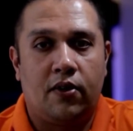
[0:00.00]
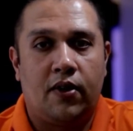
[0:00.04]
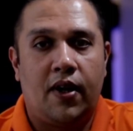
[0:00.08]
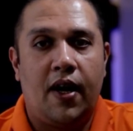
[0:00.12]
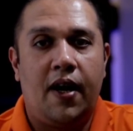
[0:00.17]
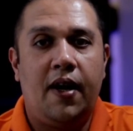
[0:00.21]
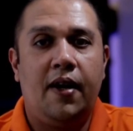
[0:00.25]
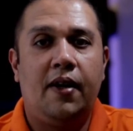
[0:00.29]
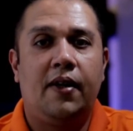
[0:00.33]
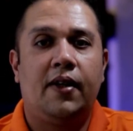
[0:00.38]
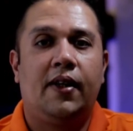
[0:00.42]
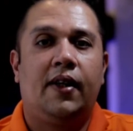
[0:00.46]

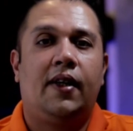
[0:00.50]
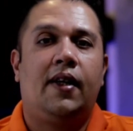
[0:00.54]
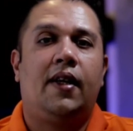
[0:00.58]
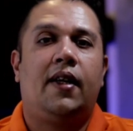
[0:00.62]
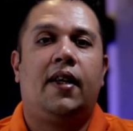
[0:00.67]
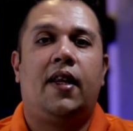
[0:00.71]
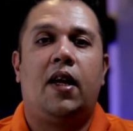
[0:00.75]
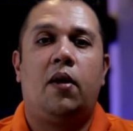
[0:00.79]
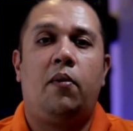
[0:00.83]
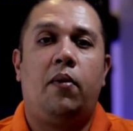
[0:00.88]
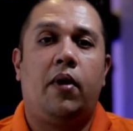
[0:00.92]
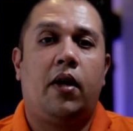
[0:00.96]
Okay,
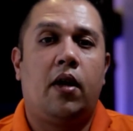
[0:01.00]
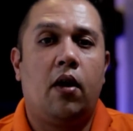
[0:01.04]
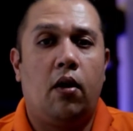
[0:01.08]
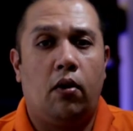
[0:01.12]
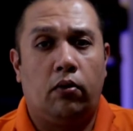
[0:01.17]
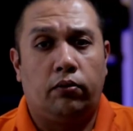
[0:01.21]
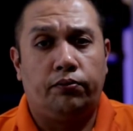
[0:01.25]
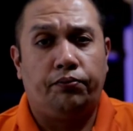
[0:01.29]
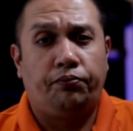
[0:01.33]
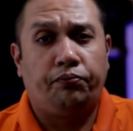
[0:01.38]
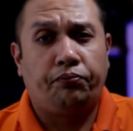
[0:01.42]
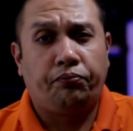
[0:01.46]
there we
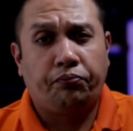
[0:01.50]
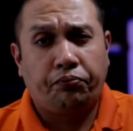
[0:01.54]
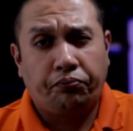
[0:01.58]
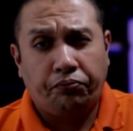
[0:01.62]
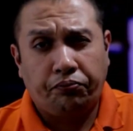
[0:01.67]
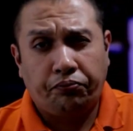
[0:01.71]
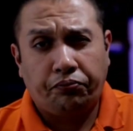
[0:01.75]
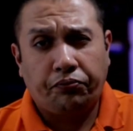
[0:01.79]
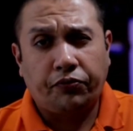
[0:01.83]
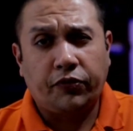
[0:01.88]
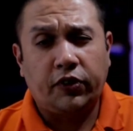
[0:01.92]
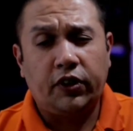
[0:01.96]
go.
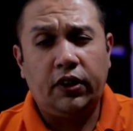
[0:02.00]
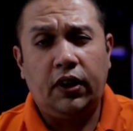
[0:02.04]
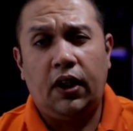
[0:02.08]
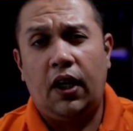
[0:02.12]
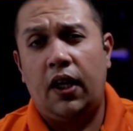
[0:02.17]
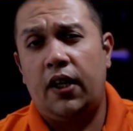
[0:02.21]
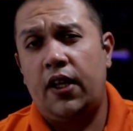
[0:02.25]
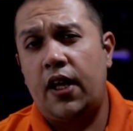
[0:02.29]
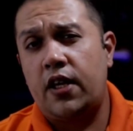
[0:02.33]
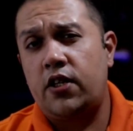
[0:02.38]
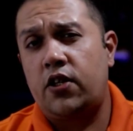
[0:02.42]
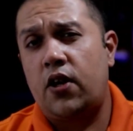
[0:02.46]

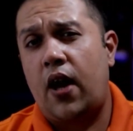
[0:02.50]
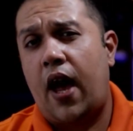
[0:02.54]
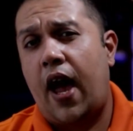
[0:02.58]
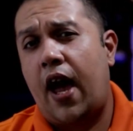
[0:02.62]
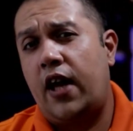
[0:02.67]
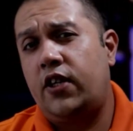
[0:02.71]
That's your